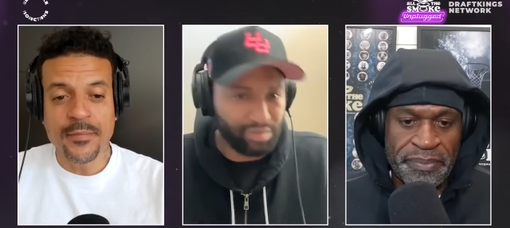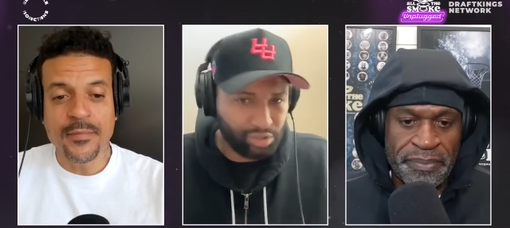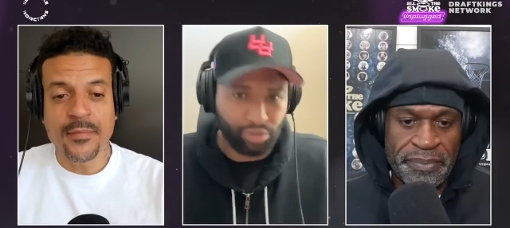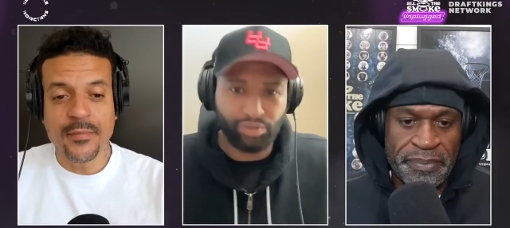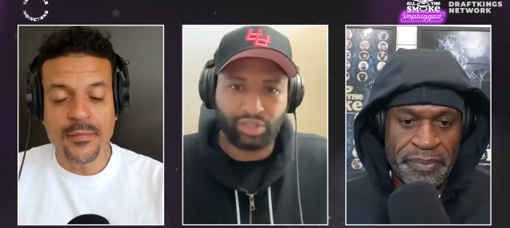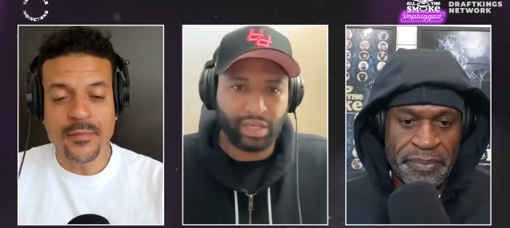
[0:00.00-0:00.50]

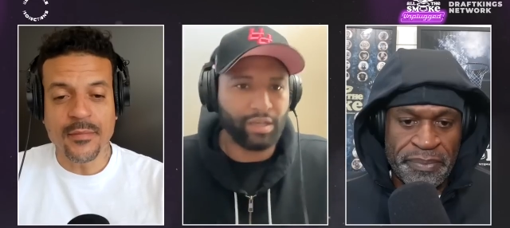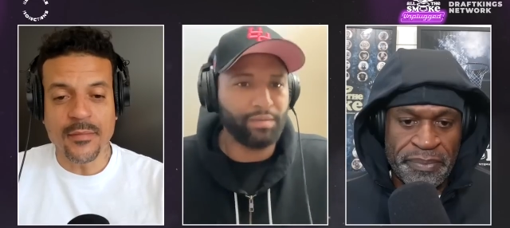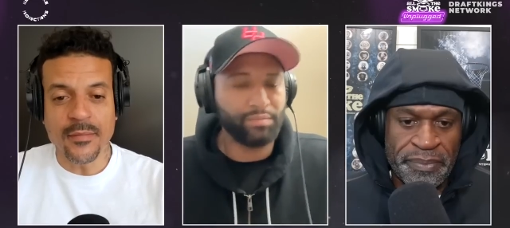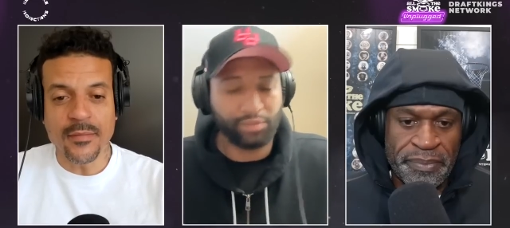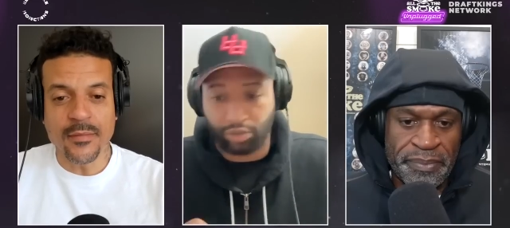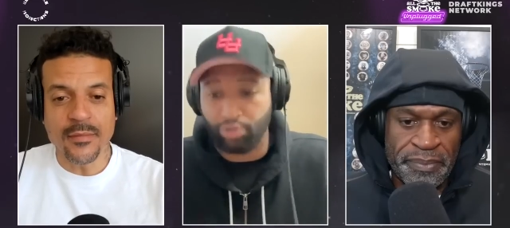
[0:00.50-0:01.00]
Speaker 1: Two
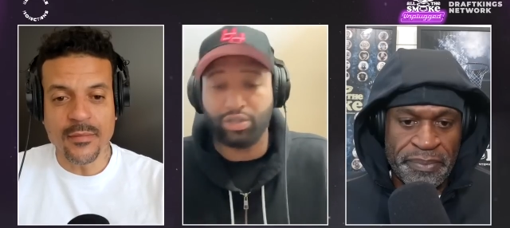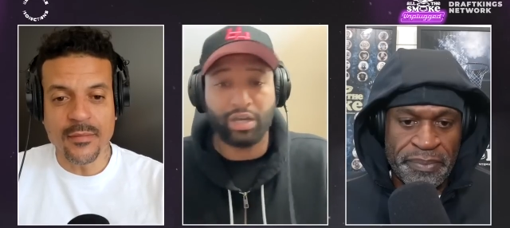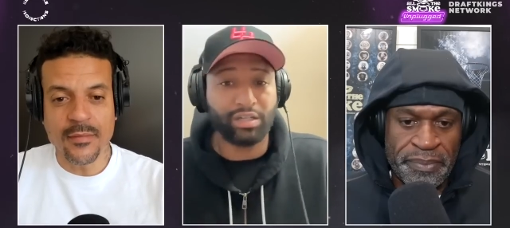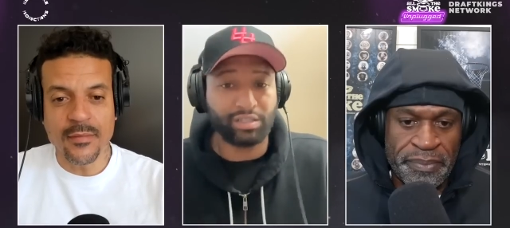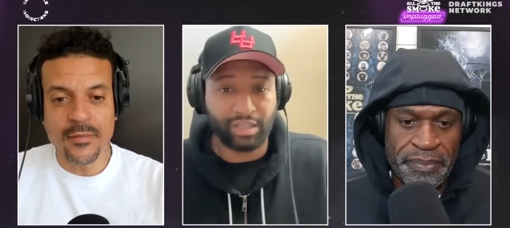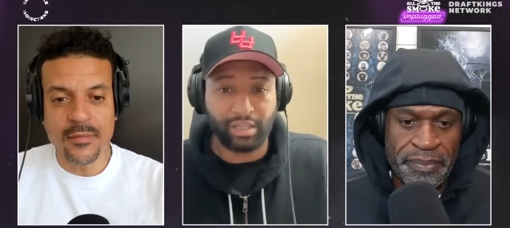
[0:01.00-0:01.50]
team, mm-hmm. two
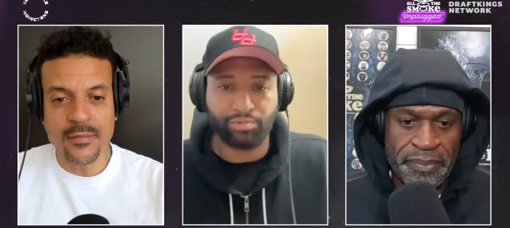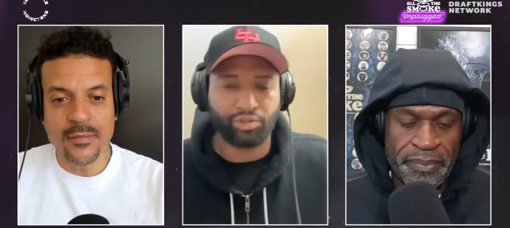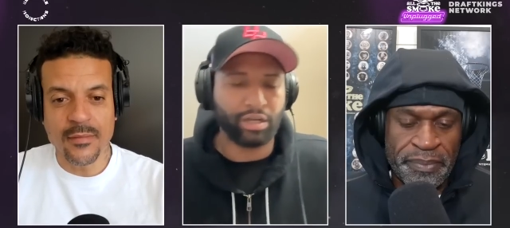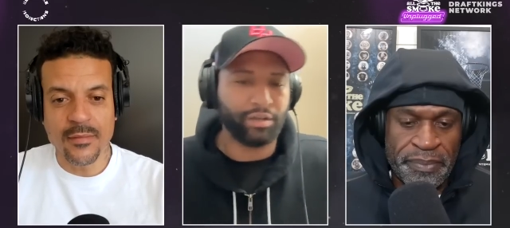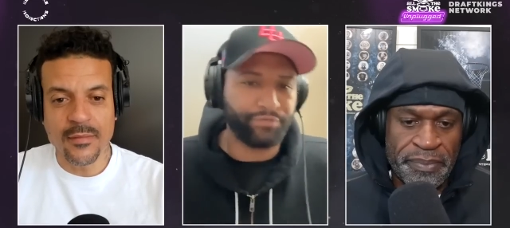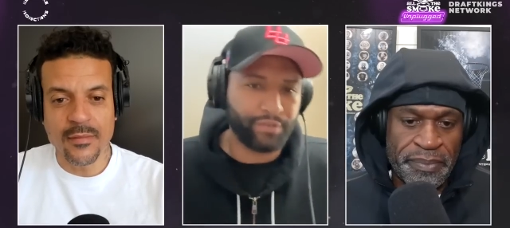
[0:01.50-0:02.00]
young teams
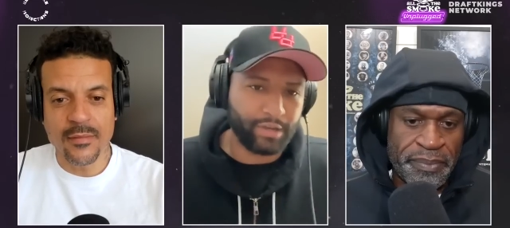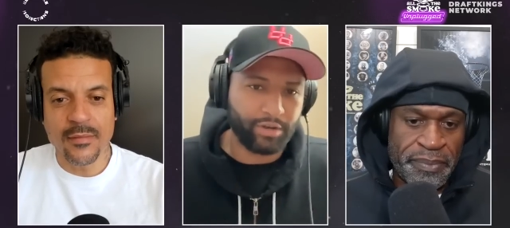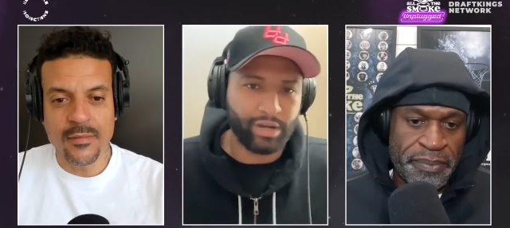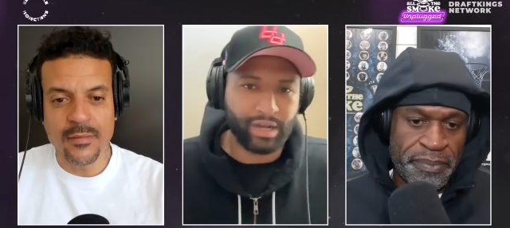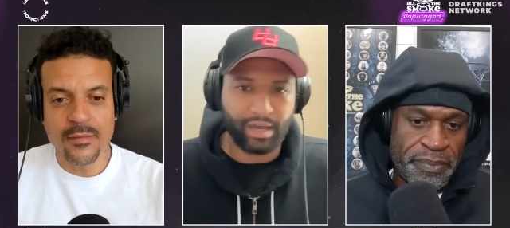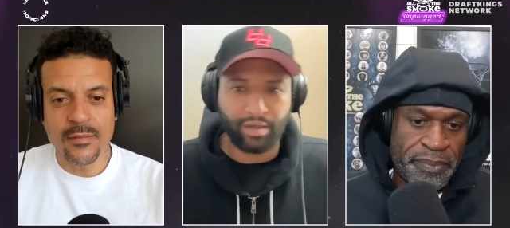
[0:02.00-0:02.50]
trying to
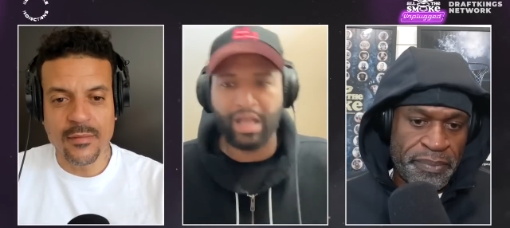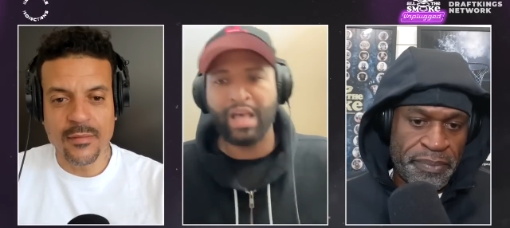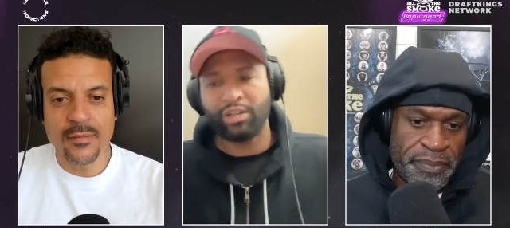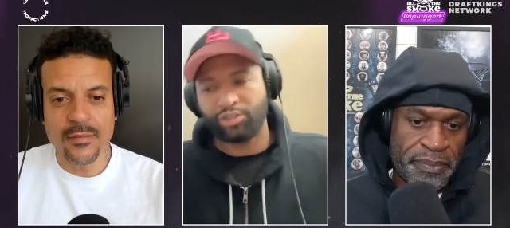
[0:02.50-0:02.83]
figure it out,